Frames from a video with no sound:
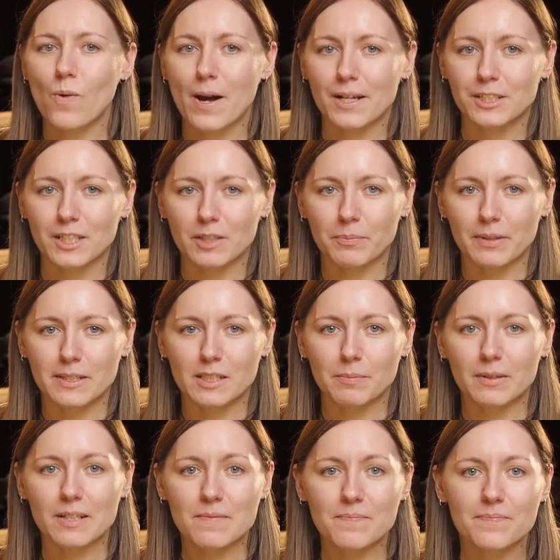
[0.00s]
One shared
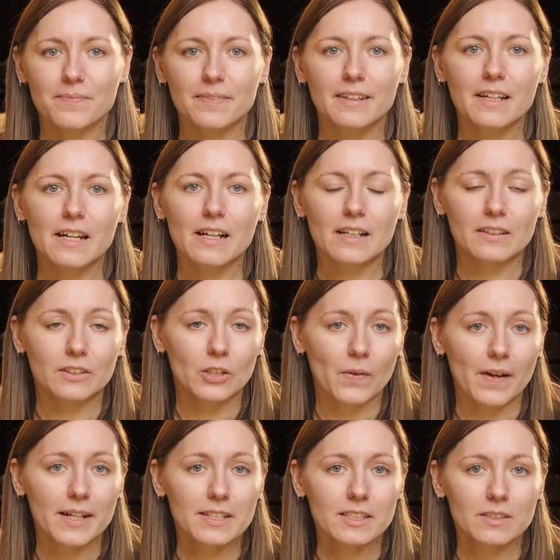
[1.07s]
principle. The
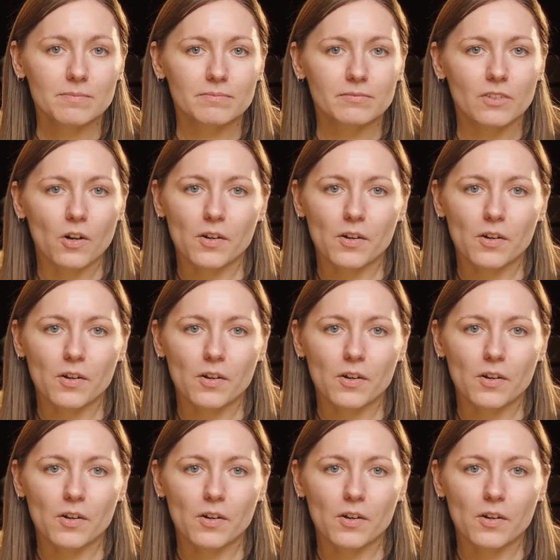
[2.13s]
OS,